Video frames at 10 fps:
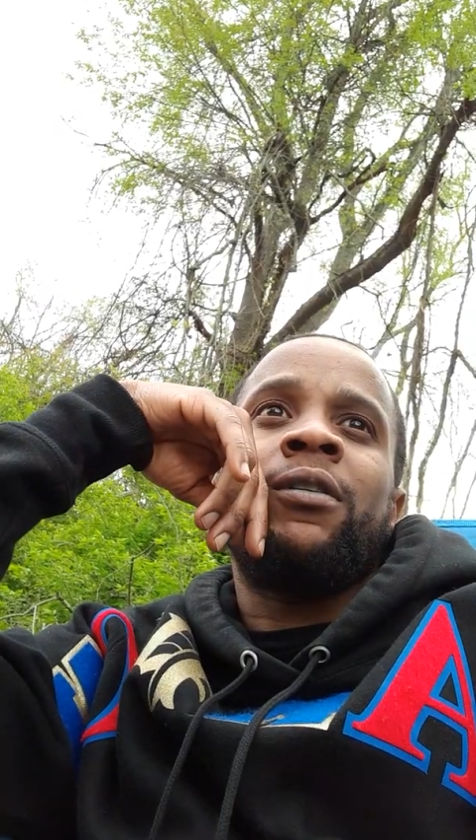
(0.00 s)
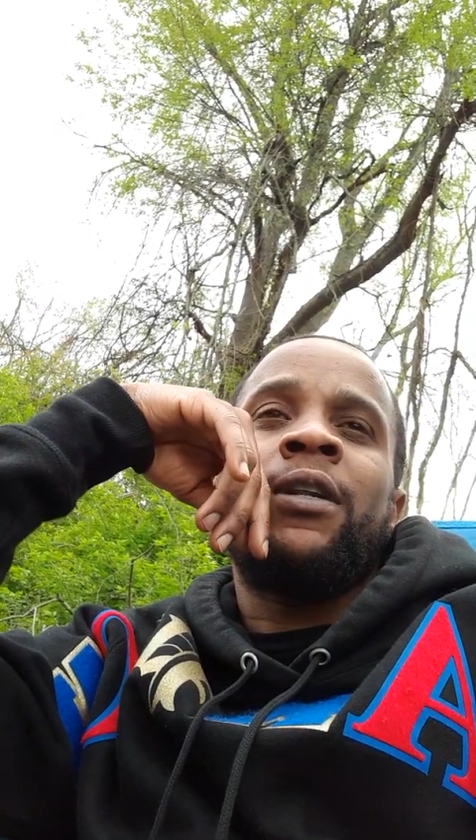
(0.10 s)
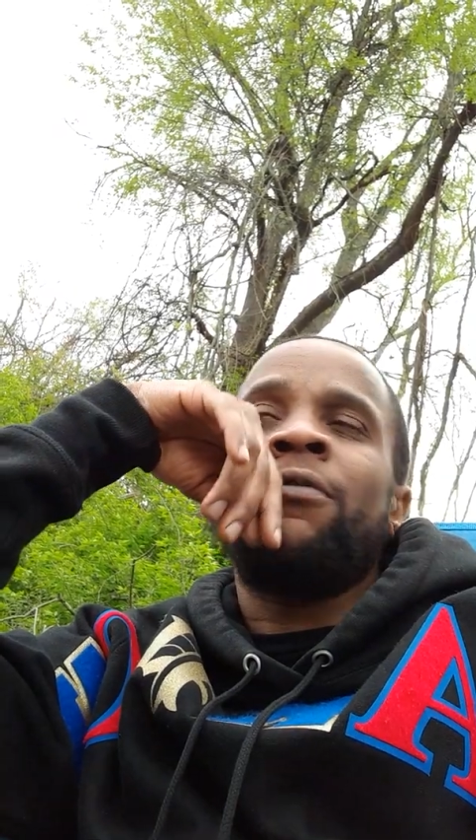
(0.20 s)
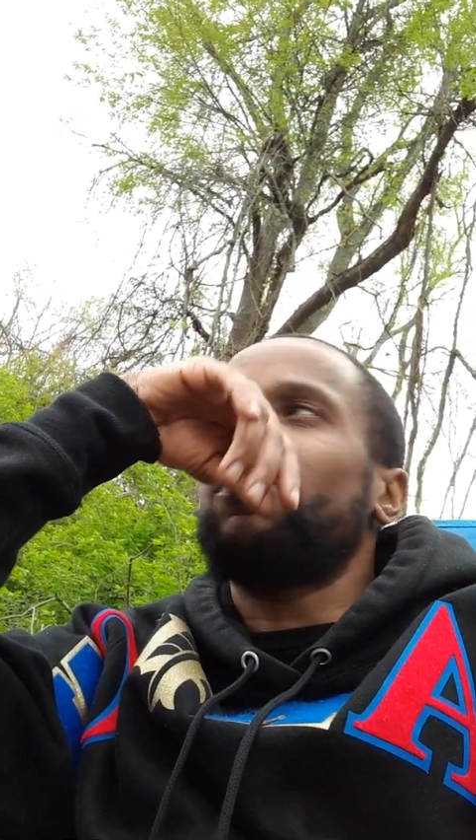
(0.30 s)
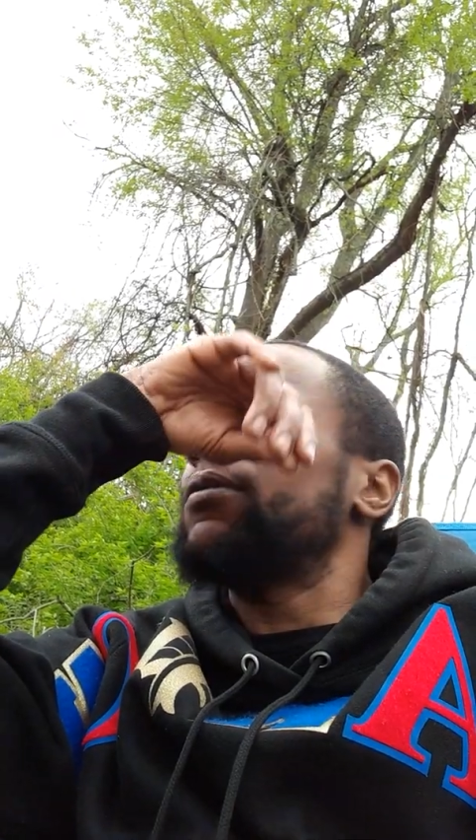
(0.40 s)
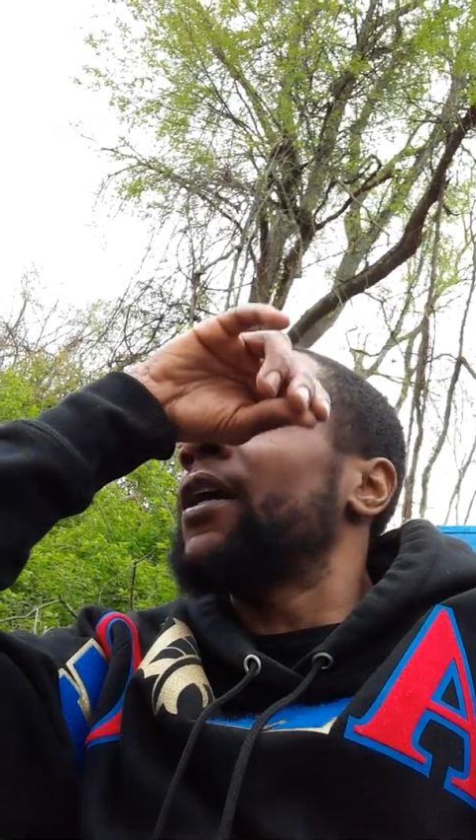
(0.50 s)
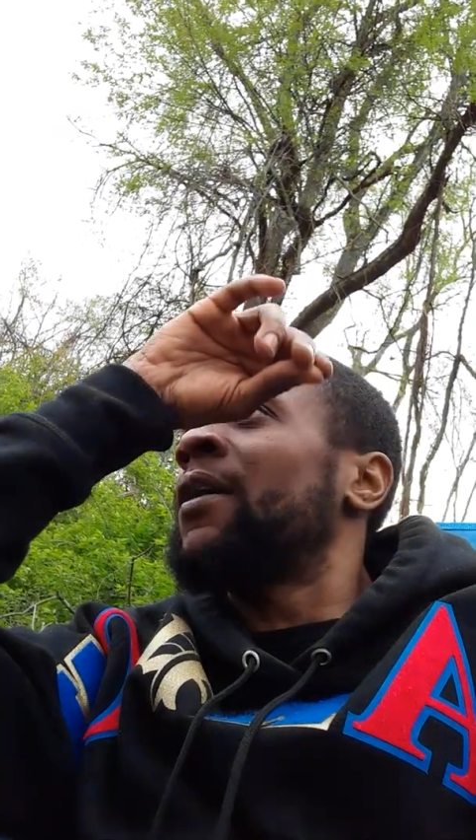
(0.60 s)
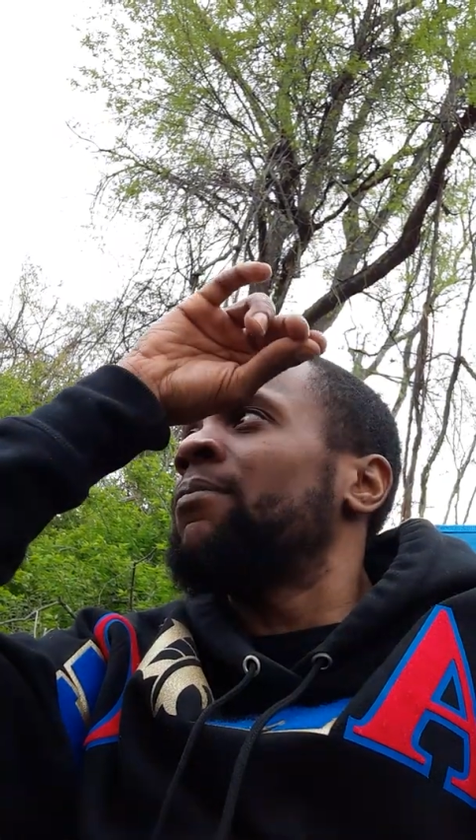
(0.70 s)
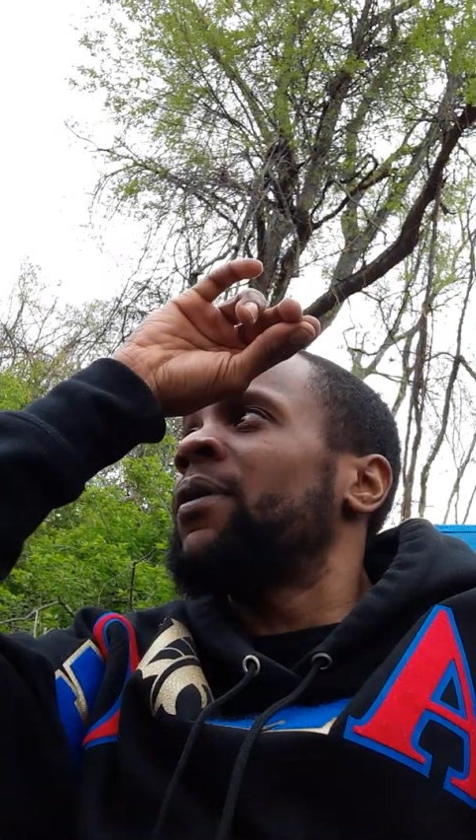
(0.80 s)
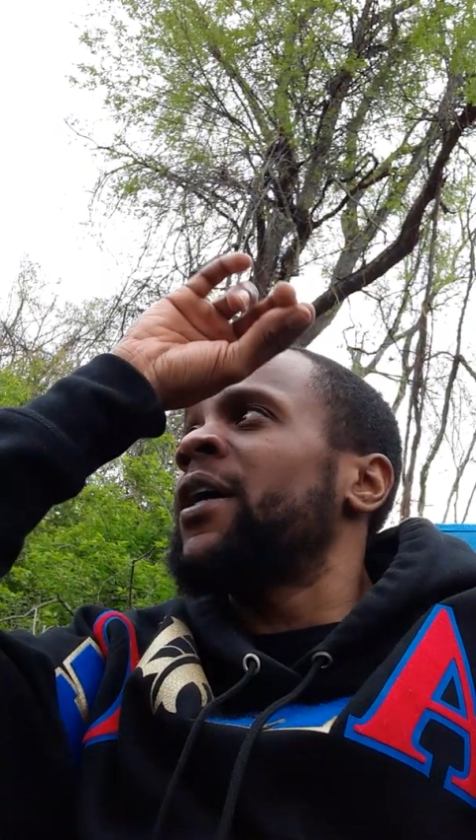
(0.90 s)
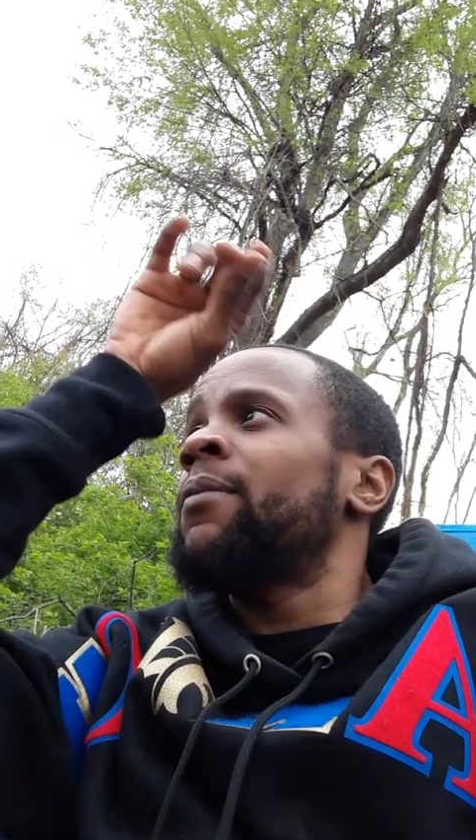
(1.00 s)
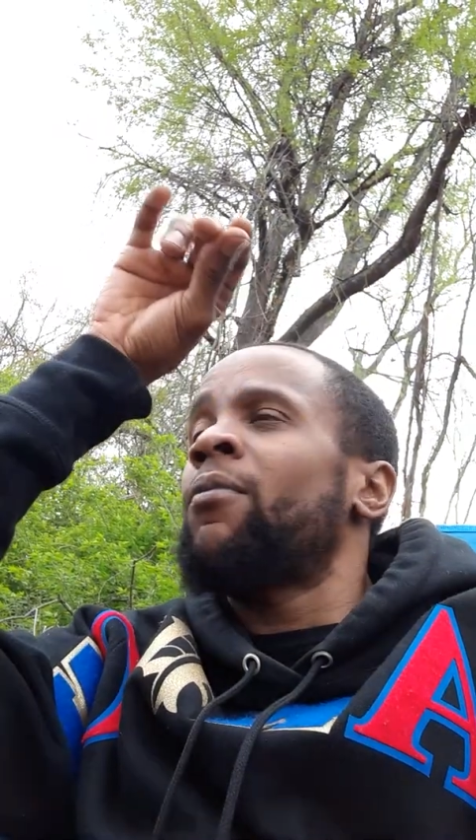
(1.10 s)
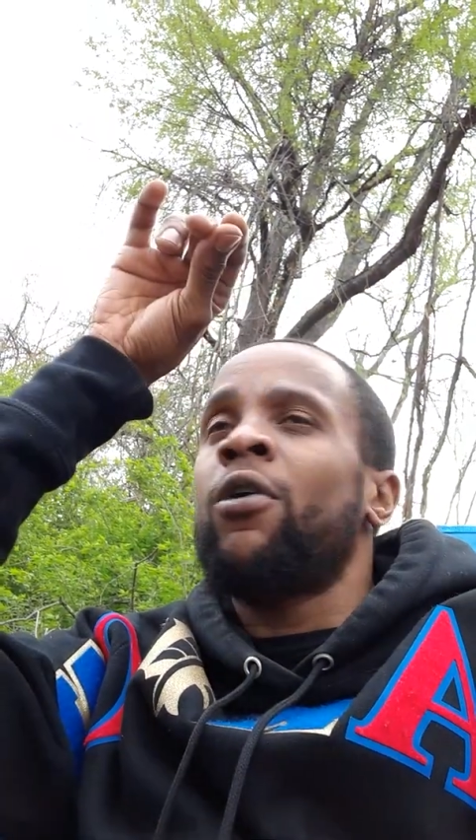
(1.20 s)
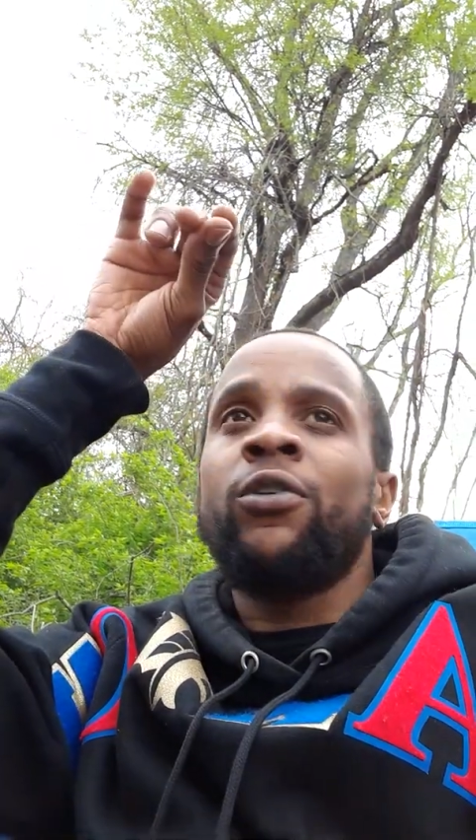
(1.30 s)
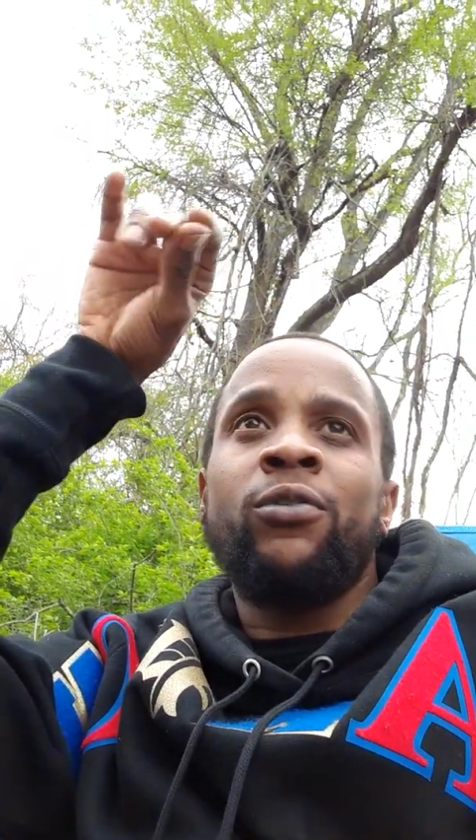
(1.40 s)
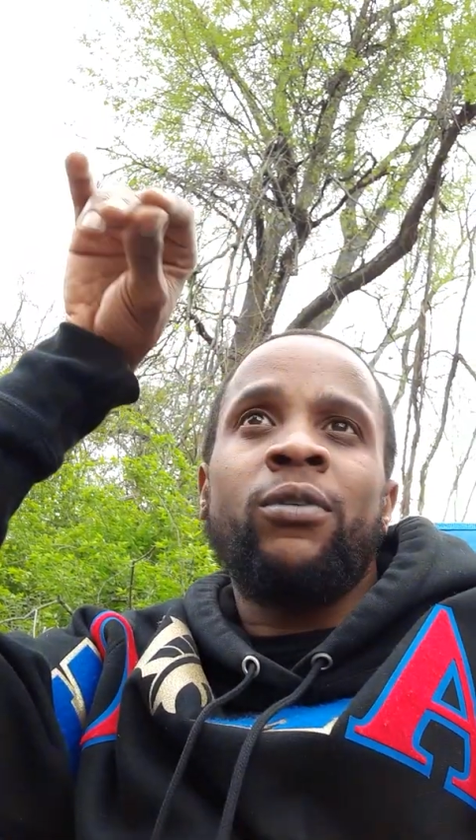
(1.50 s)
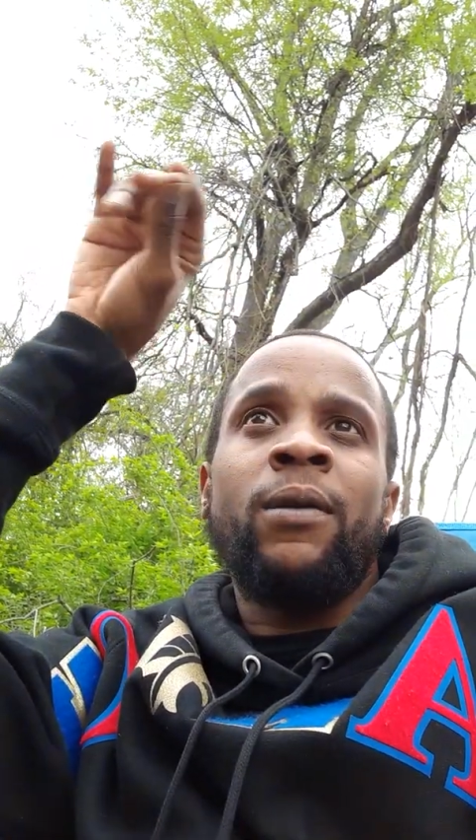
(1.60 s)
They complained to Marduk,